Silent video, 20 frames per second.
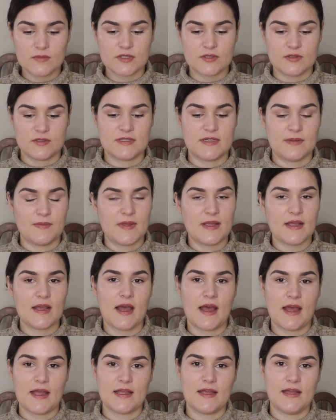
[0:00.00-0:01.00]
So it's something
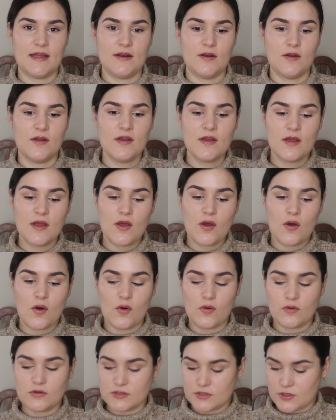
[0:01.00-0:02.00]
I can
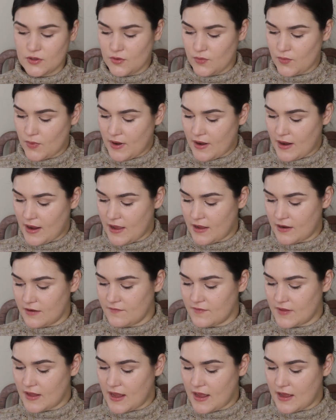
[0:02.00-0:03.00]
also wear out
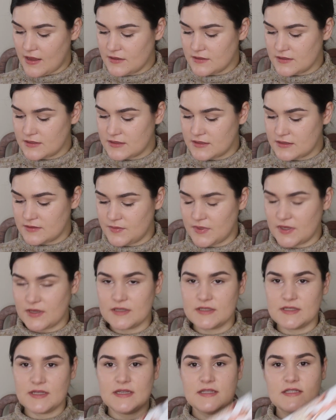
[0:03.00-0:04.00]
of the house,
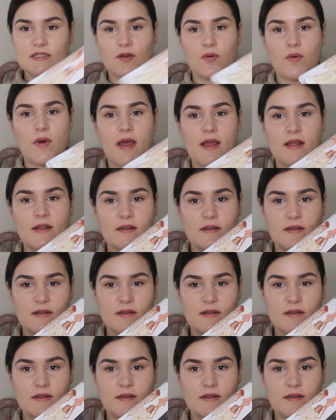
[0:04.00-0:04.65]
because it is quite,